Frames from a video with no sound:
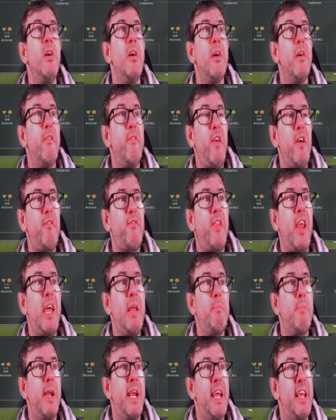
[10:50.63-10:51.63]

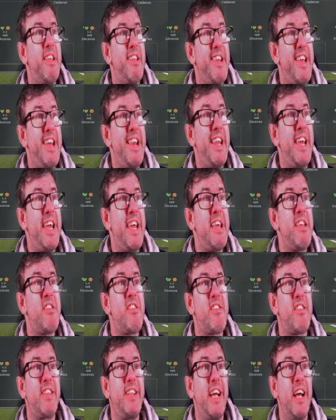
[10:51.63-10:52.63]
15 minutes in, it
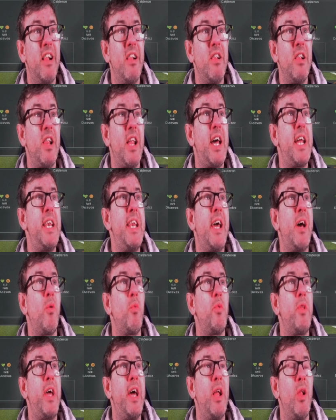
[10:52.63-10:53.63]
is still
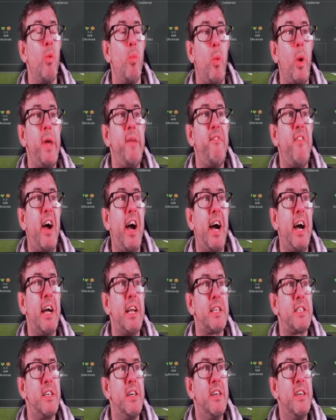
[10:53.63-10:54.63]
0-0. We've
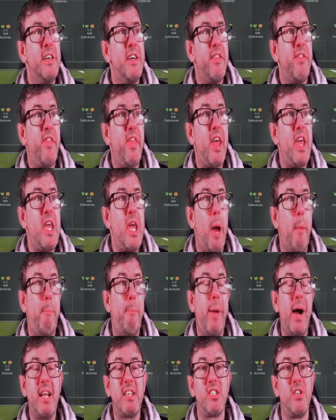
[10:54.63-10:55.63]
had the
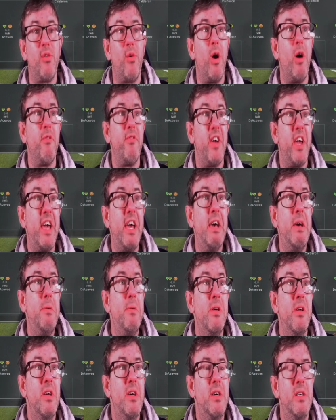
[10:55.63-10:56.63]
better of
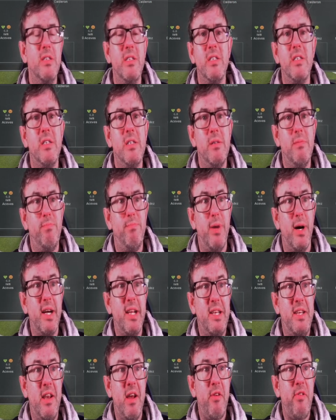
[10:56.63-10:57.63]
it,
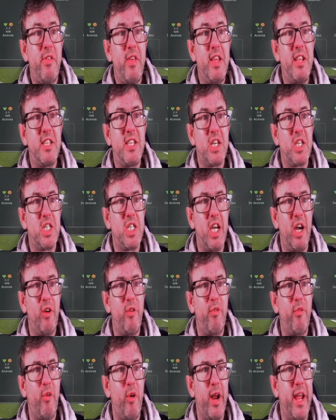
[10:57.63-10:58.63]
but nothing to
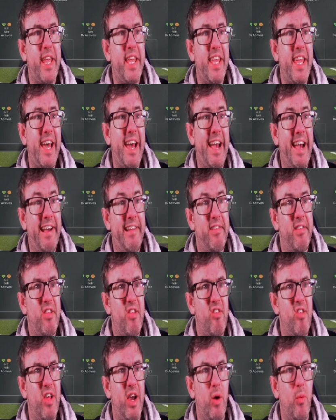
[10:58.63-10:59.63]
show for it yet.
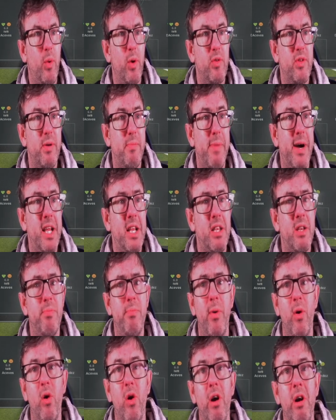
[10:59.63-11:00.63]
So we'll demand
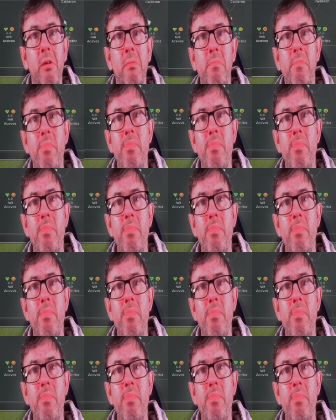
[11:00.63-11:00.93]
more